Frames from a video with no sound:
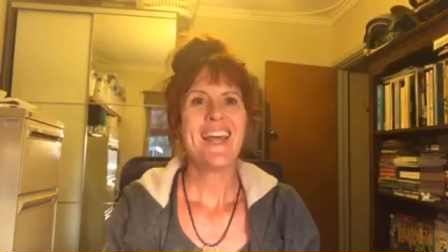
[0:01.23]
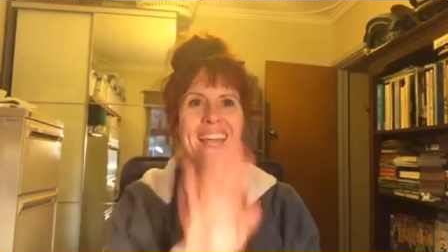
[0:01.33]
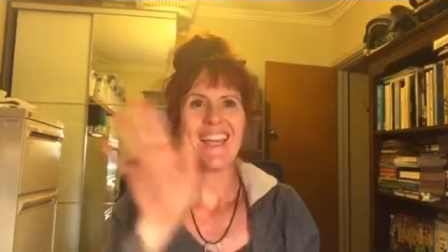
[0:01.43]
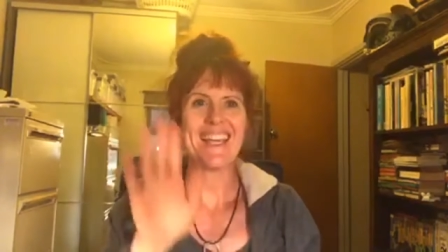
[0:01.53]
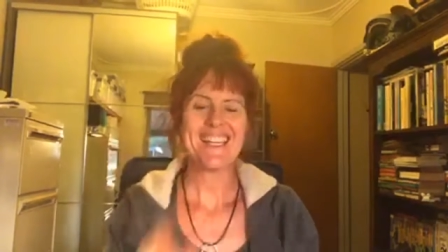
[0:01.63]

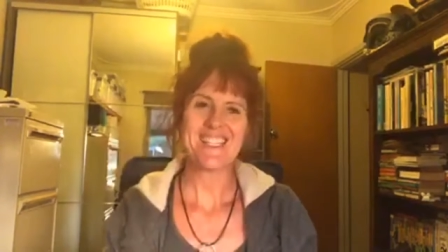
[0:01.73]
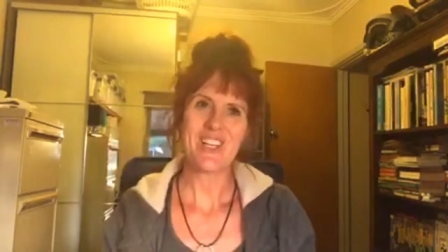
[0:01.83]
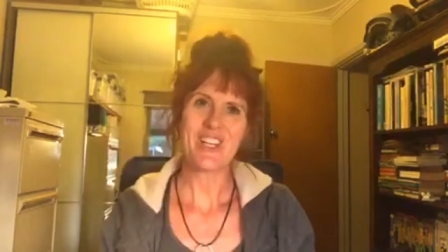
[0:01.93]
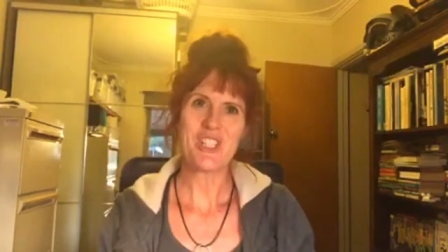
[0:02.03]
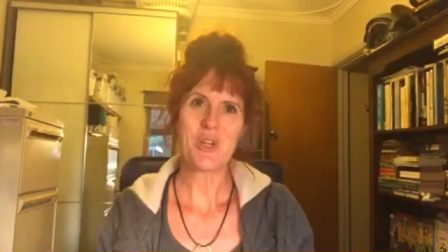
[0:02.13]
Hey, it's
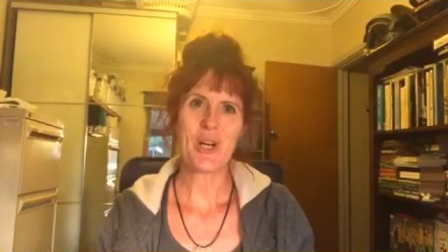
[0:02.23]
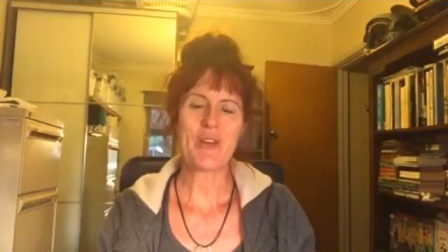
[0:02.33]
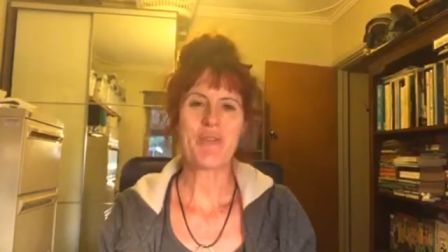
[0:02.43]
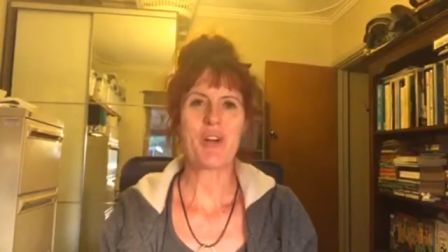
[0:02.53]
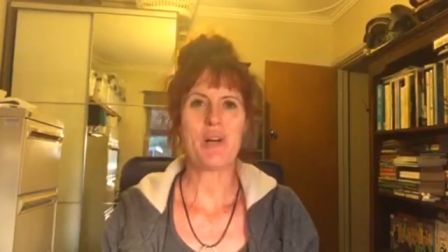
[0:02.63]
Donna
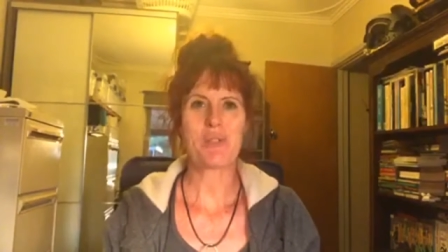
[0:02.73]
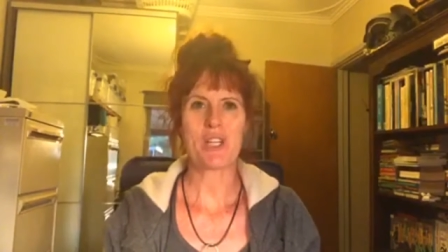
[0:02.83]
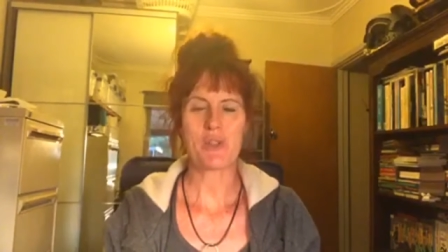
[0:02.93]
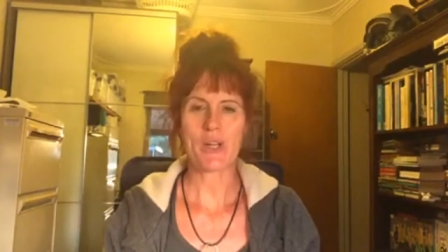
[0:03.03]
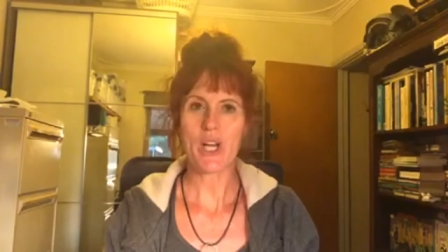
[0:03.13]
Joy from
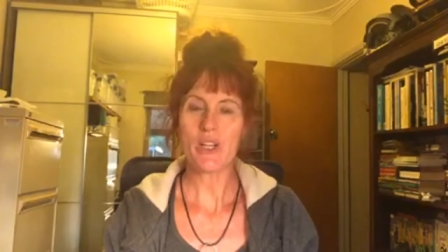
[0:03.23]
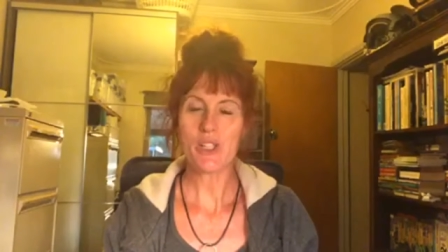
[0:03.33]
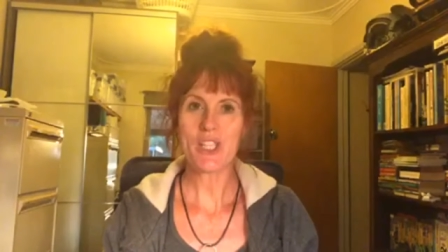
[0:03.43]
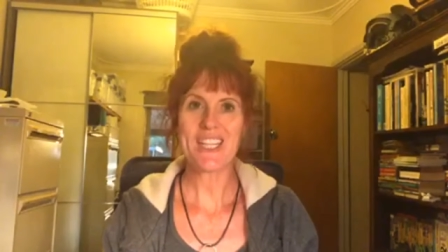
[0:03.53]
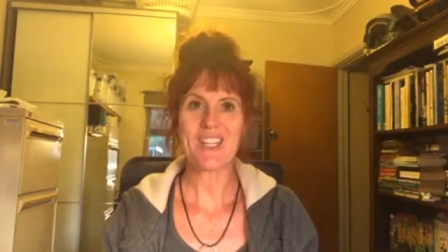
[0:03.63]
Donna Joy
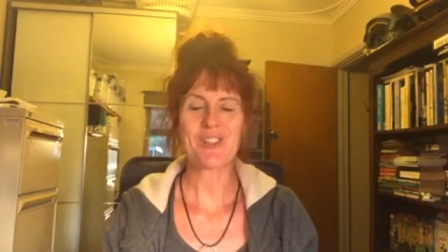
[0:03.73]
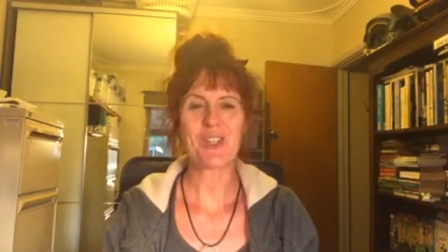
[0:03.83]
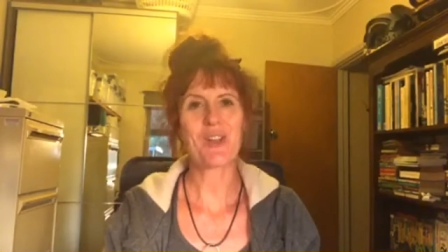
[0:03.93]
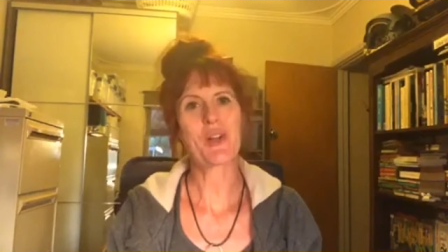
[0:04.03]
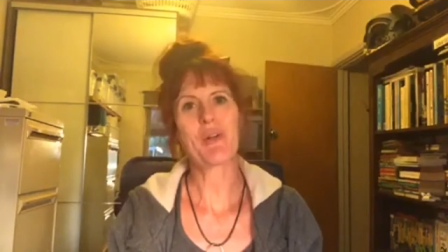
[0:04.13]
Coaching and
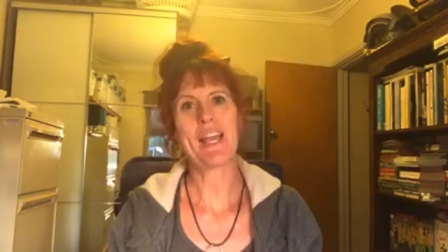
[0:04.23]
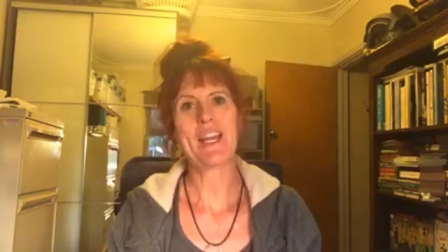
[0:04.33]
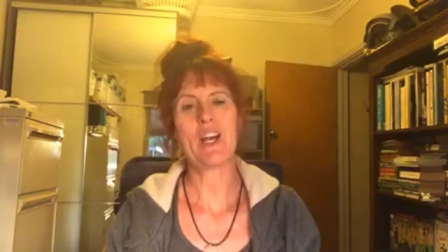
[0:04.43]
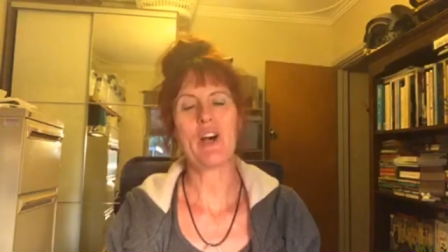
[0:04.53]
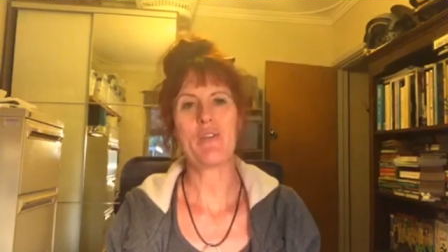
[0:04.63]
also the
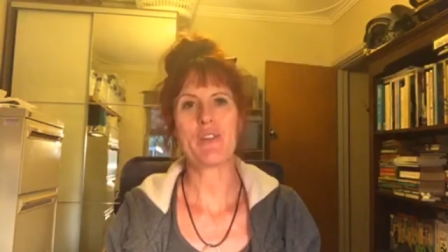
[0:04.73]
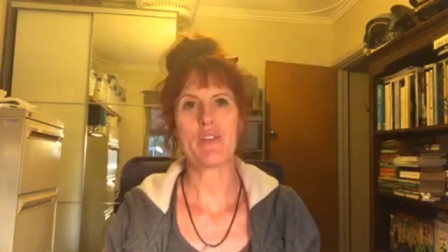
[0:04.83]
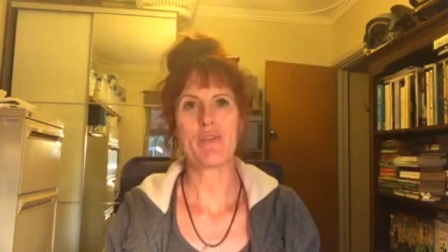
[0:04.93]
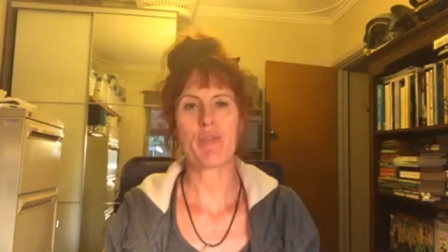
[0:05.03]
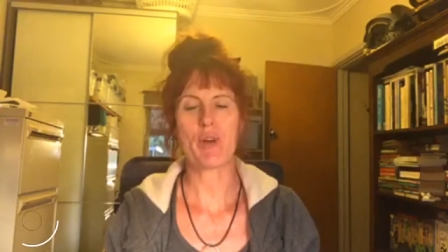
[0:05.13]
creator of the
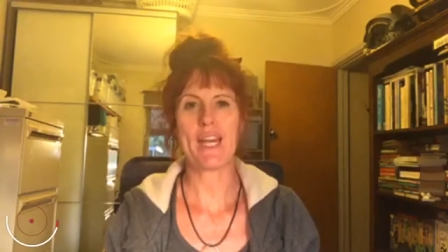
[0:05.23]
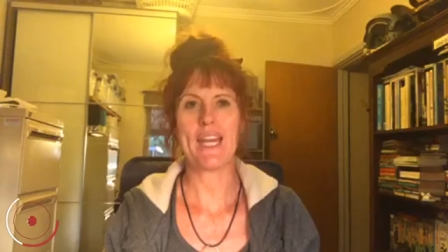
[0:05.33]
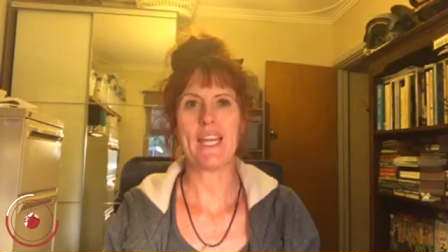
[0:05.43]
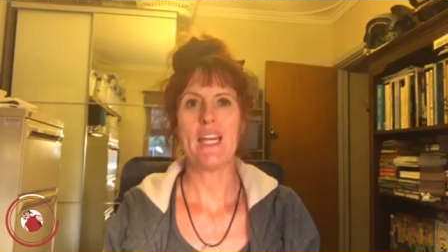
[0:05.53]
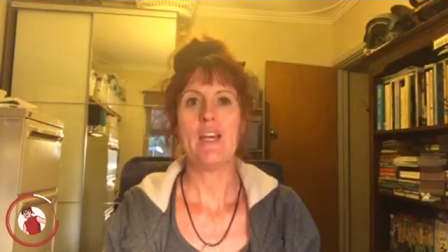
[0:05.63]

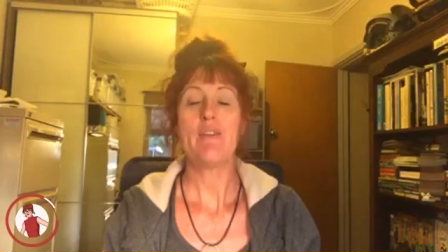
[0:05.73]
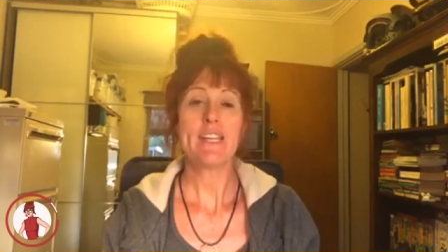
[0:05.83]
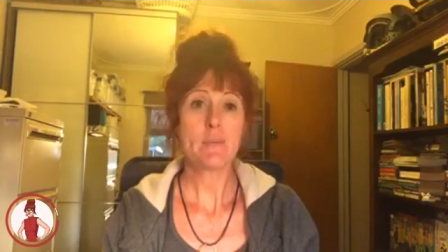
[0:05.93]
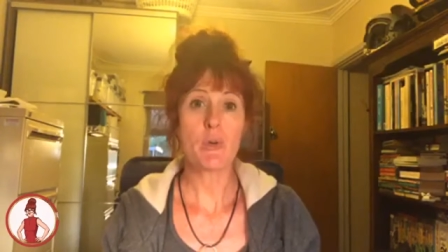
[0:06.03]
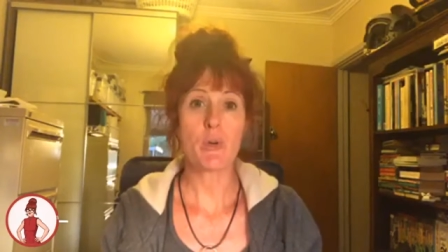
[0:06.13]
free
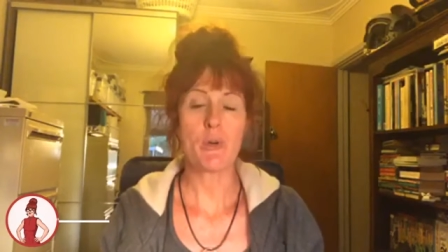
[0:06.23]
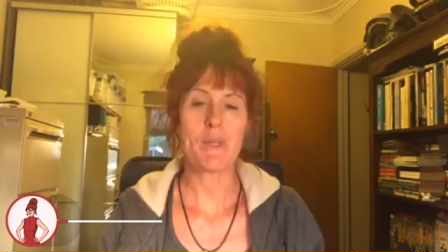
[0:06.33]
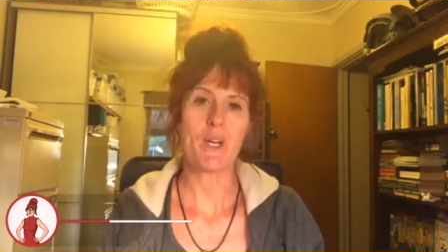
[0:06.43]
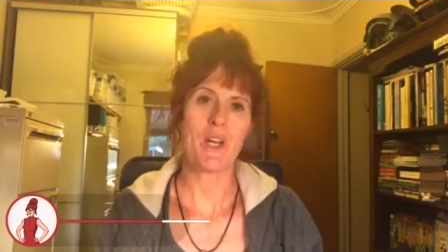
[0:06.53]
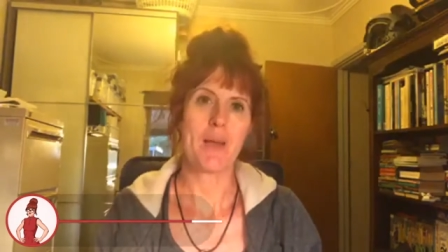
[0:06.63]
Facebook group,
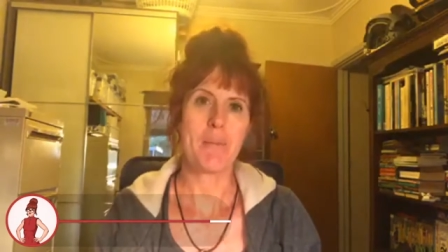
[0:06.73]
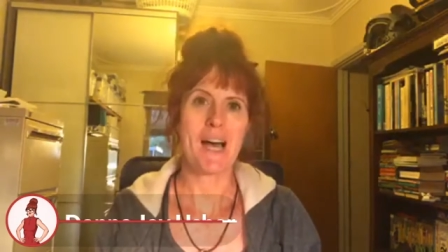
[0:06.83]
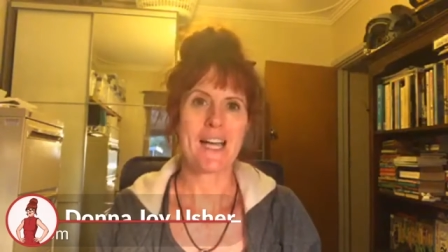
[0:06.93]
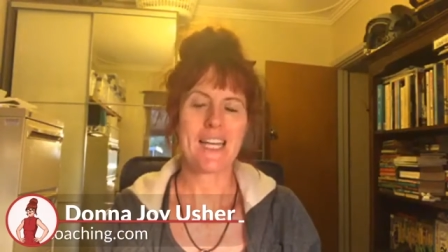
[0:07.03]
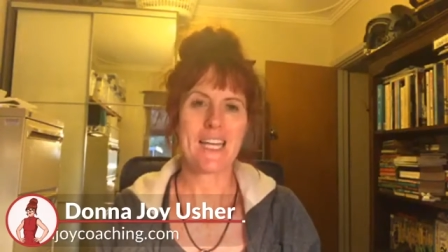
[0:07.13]
the Online
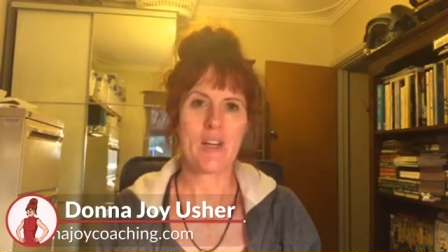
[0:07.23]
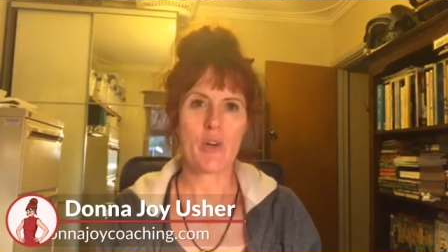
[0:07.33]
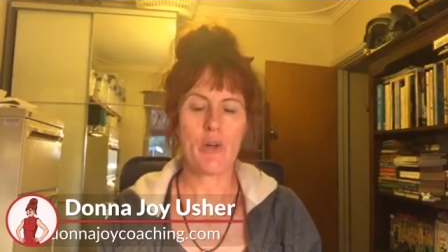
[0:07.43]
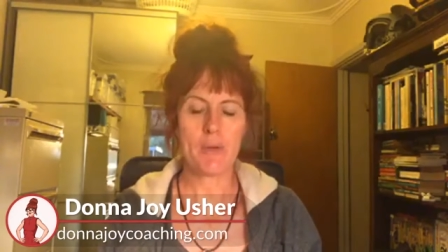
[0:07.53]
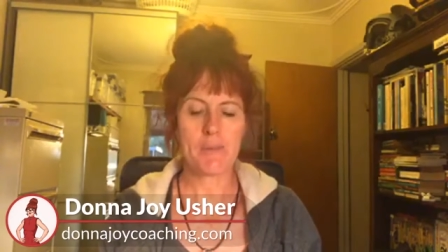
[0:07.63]
Marketing
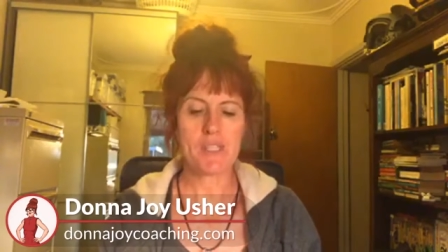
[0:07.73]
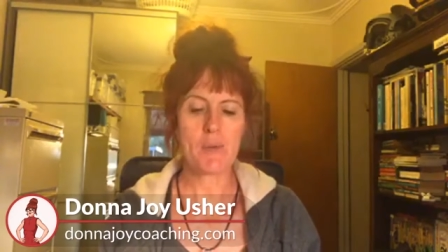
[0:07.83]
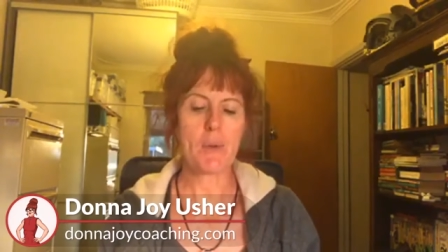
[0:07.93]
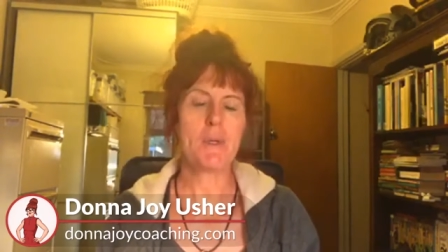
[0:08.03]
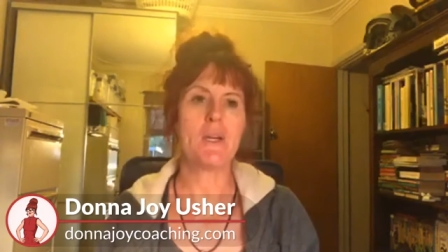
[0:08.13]
Group. And I'm just
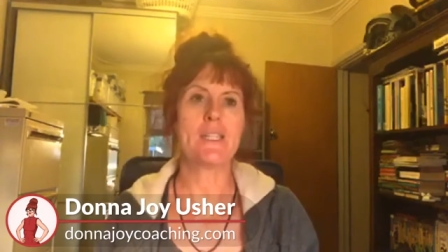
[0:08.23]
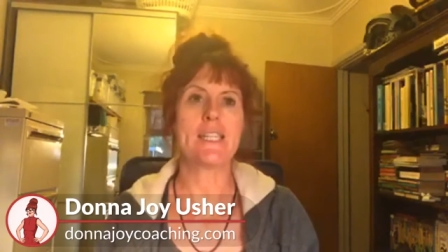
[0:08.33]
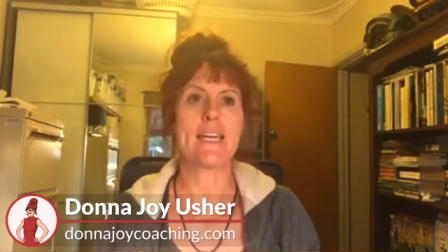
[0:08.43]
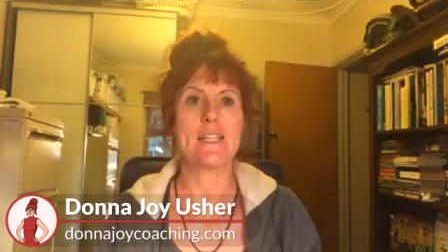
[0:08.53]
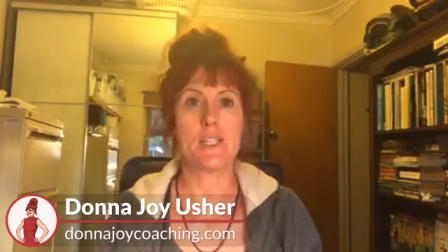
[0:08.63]
popping on
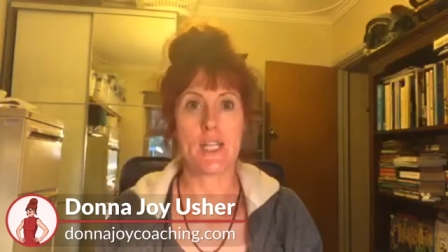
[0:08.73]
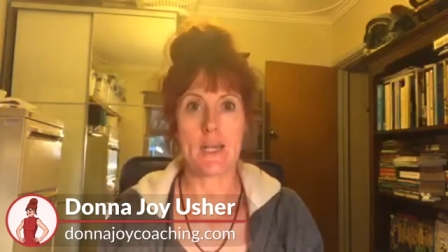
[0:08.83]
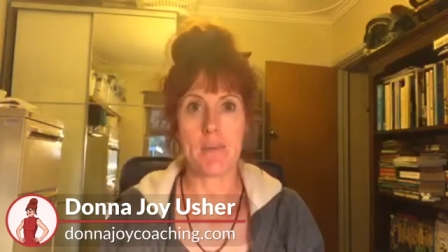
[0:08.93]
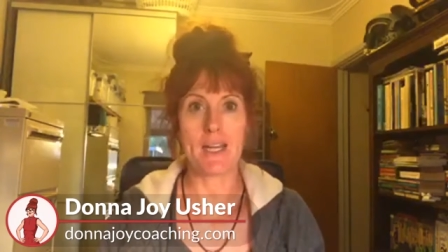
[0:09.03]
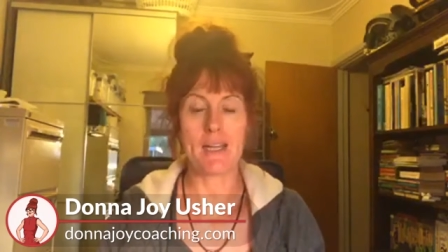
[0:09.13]
today to share
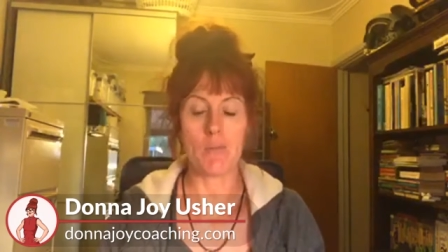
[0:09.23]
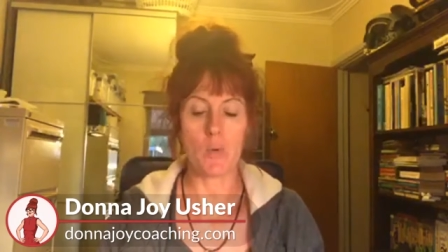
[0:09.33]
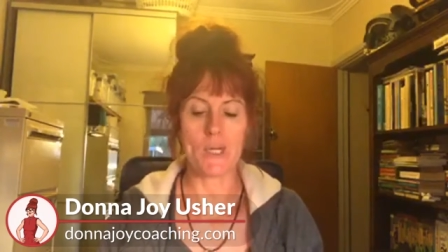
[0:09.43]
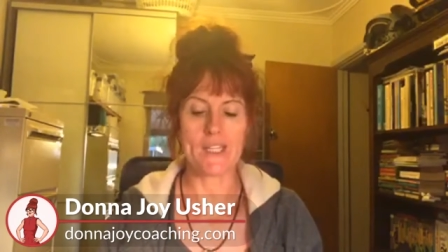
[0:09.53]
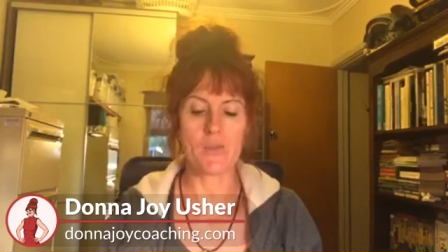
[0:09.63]
my
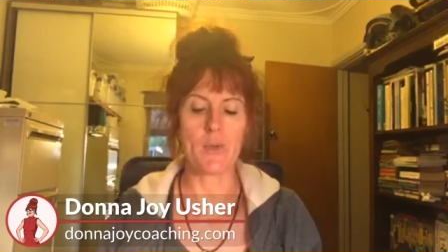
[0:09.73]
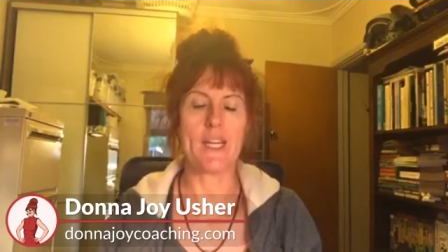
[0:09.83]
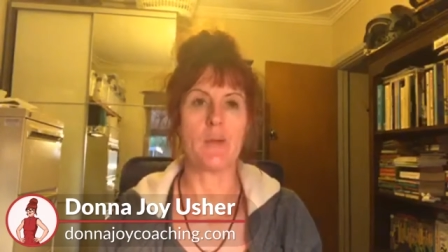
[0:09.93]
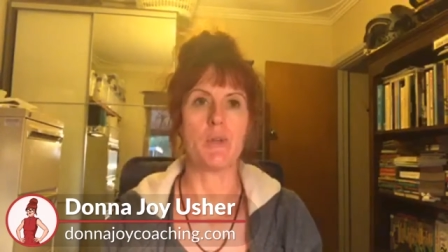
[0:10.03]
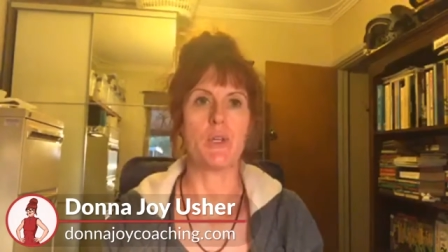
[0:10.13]
morning's
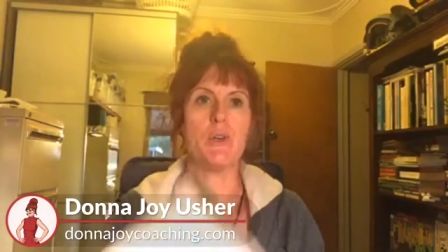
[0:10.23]
reading with you.